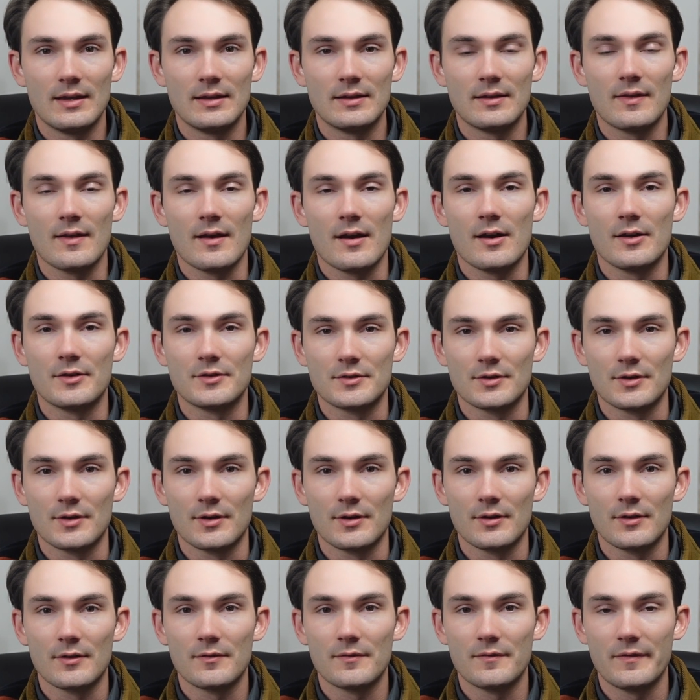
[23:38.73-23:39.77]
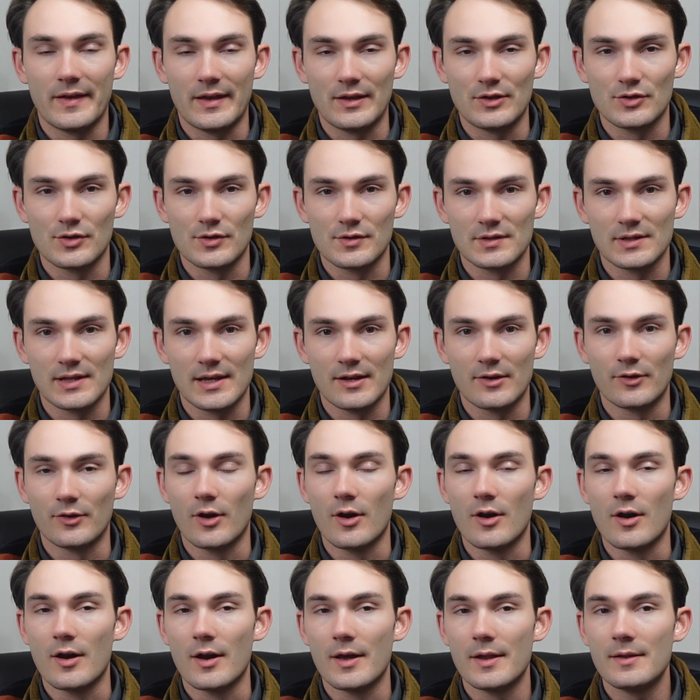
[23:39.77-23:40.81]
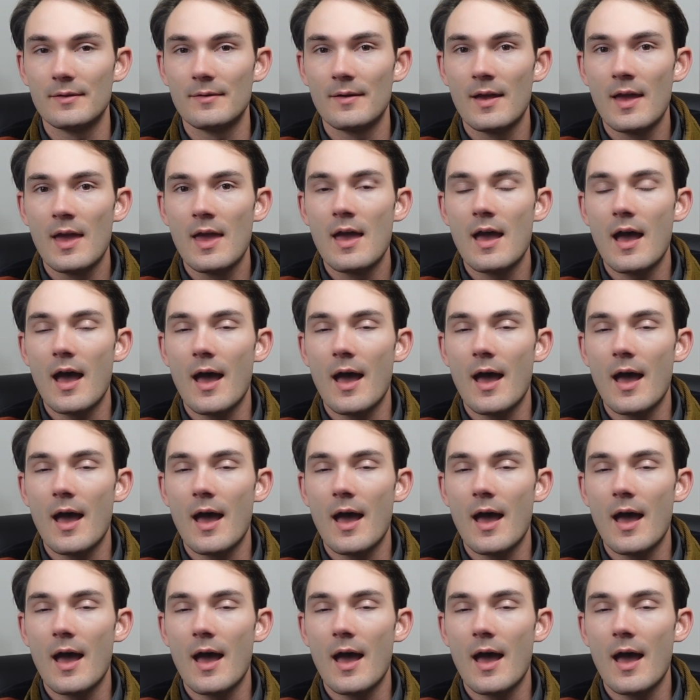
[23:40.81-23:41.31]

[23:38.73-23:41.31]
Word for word: into the Hunter features later on.